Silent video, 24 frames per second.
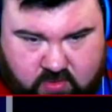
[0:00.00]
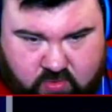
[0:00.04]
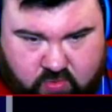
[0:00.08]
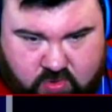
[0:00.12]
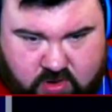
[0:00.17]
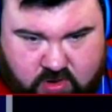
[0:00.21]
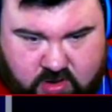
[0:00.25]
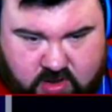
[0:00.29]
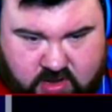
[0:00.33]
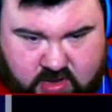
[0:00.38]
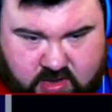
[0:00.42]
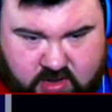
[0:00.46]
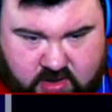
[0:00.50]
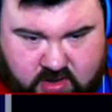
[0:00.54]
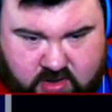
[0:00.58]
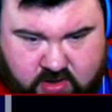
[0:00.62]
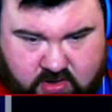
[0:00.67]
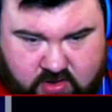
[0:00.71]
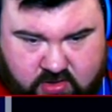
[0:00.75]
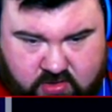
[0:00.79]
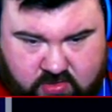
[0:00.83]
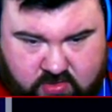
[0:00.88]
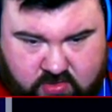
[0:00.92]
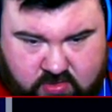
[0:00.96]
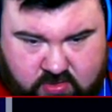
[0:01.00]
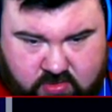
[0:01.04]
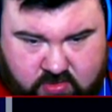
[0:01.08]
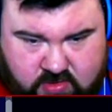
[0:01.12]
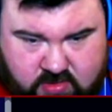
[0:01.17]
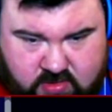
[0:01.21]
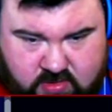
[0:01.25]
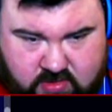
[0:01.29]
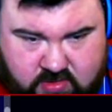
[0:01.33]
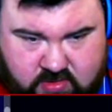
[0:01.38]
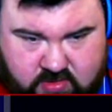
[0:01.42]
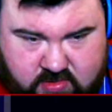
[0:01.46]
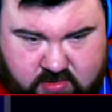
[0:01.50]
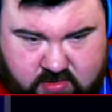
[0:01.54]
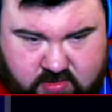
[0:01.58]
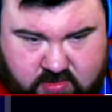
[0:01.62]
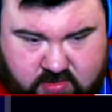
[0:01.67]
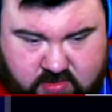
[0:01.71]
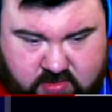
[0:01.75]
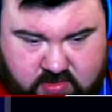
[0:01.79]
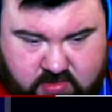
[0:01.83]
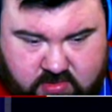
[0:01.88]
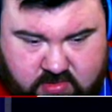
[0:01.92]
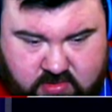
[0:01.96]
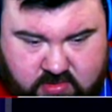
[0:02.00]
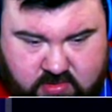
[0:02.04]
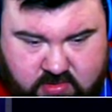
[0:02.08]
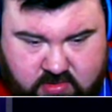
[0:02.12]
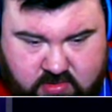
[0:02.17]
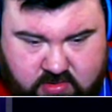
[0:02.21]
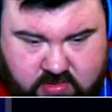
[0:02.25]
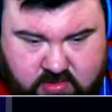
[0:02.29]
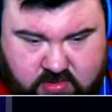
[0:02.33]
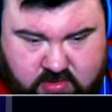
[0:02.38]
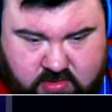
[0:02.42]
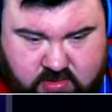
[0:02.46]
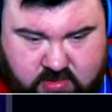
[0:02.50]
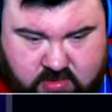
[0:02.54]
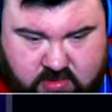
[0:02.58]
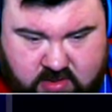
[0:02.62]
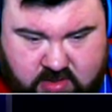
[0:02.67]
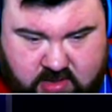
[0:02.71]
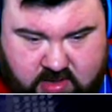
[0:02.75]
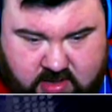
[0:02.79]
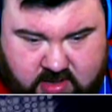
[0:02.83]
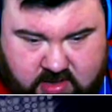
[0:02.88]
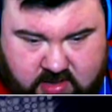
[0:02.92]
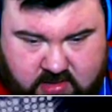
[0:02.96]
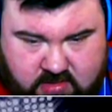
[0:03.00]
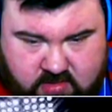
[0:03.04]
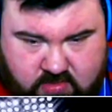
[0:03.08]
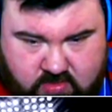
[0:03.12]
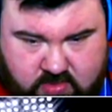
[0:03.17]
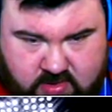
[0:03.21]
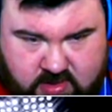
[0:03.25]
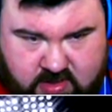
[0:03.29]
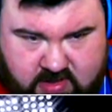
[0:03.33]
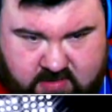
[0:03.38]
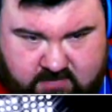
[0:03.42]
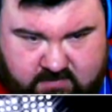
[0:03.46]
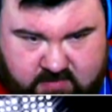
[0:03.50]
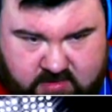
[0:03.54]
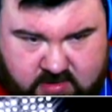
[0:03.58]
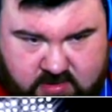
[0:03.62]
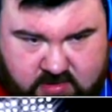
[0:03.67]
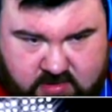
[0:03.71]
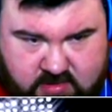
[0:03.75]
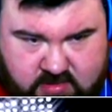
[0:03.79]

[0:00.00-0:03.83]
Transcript: Why are you doing this? Okay, whatever.